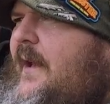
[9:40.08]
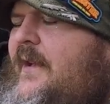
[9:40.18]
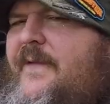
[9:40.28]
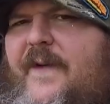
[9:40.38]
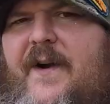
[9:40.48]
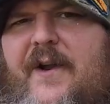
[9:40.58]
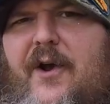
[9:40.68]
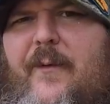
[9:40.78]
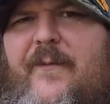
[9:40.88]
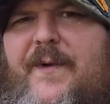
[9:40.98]
It's very
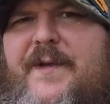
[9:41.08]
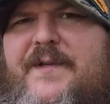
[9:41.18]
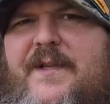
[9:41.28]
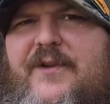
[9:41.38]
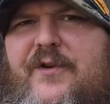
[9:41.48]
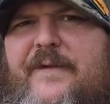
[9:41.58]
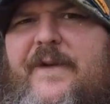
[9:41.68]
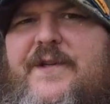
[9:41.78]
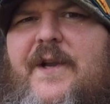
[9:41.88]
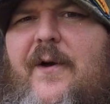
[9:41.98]
obvious that you're
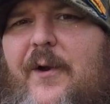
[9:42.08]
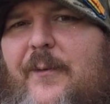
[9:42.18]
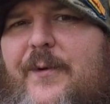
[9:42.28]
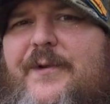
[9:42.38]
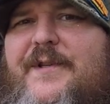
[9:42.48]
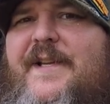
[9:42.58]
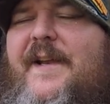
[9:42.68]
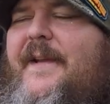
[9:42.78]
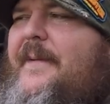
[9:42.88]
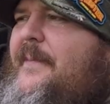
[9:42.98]
fishing on a wooden
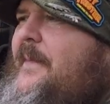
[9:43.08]
jetty.